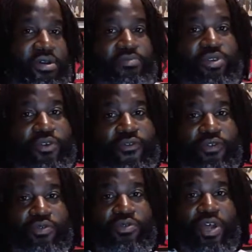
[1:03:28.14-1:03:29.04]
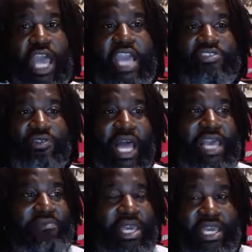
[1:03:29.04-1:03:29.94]
beautiful
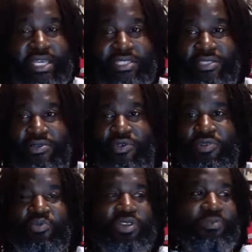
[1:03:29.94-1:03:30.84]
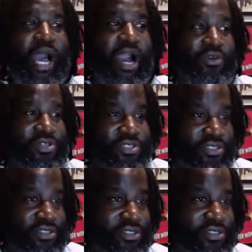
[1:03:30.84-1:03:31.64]
angel-like beings with powers.